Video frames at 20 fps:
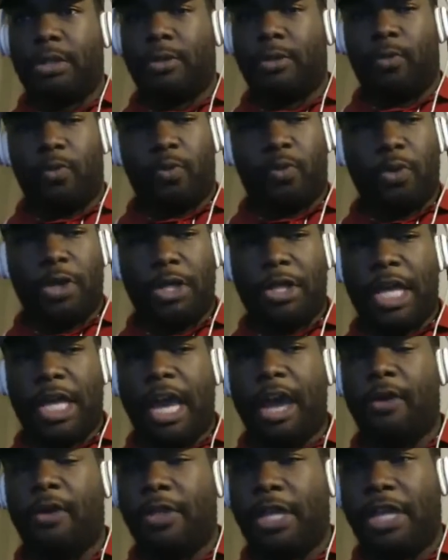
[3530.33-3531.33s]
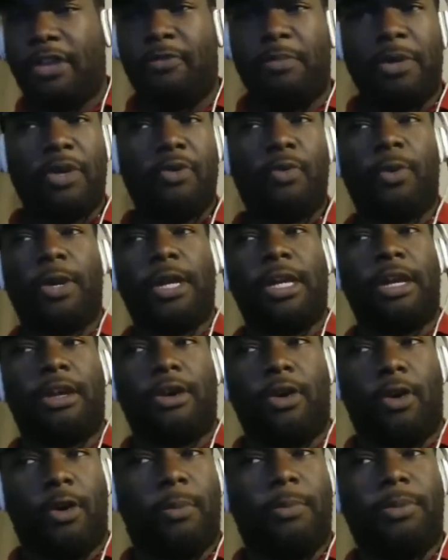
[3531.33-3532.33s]
with how they've been running
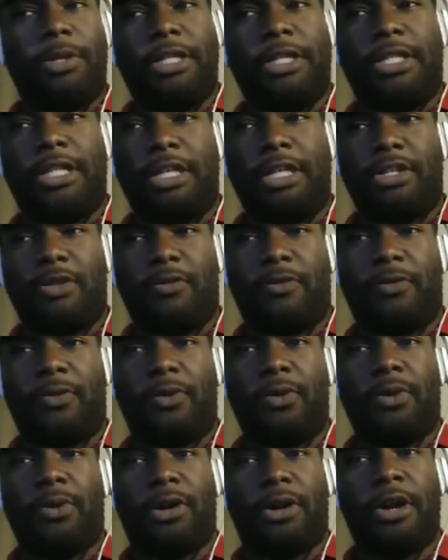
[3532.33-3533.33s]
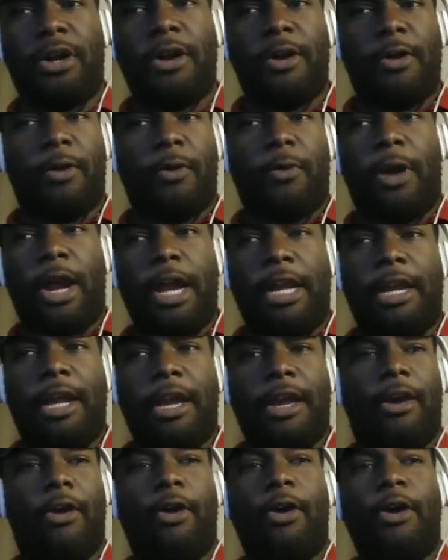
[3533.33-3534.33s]
on PlayStation 4 right
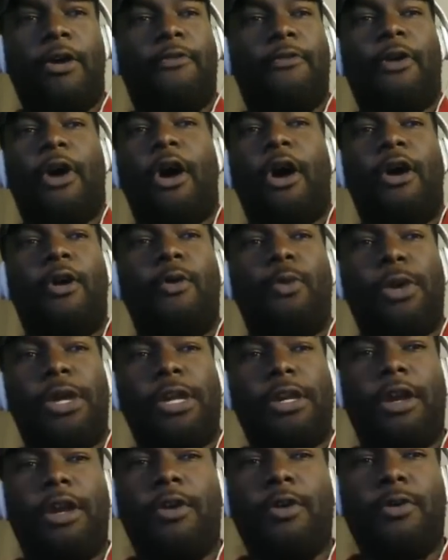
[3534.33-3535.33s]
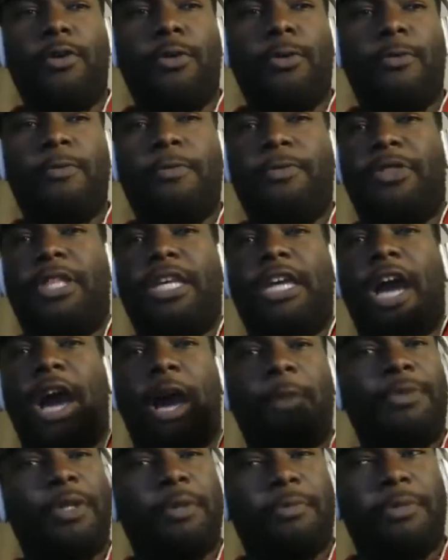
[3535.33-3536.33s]
now. For all we know, the
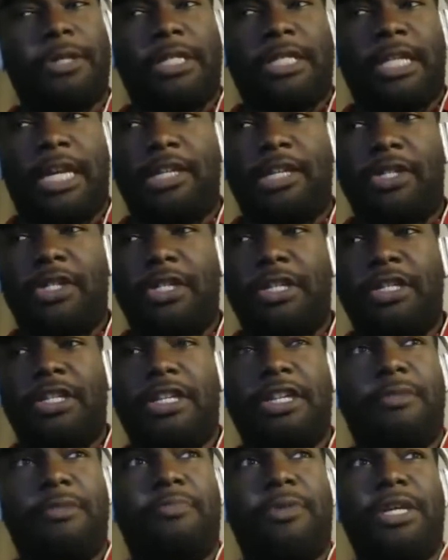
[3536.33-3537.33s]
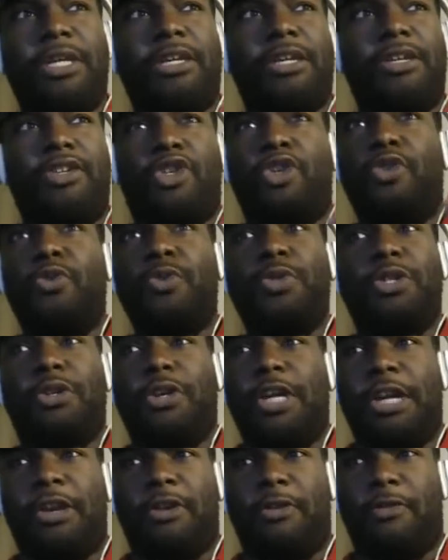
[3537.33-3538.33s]
optimization could be user
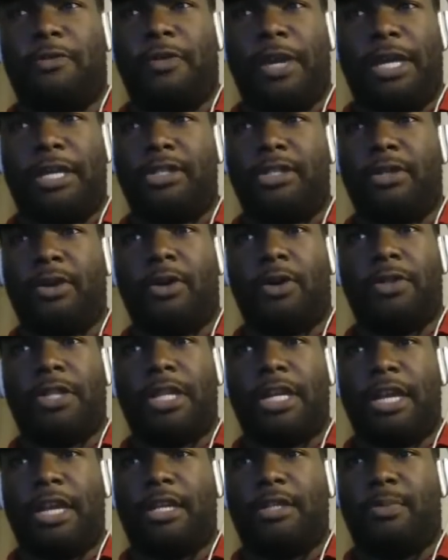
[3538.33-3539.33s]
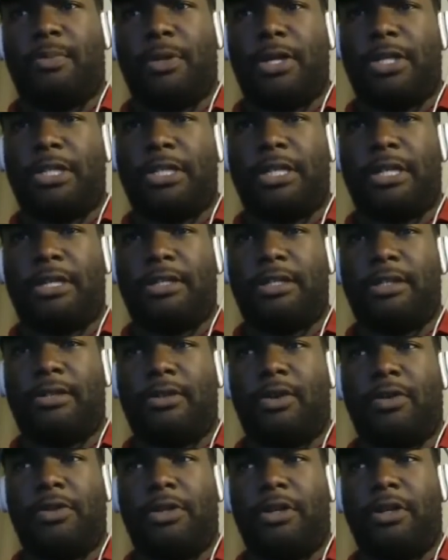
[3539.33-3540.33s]
interface on the next PlayStation,
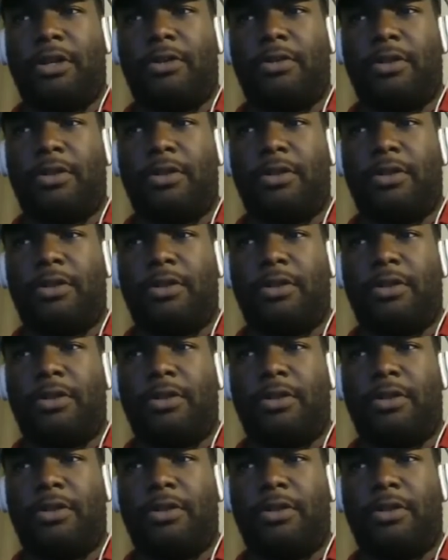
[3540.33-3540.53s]
on the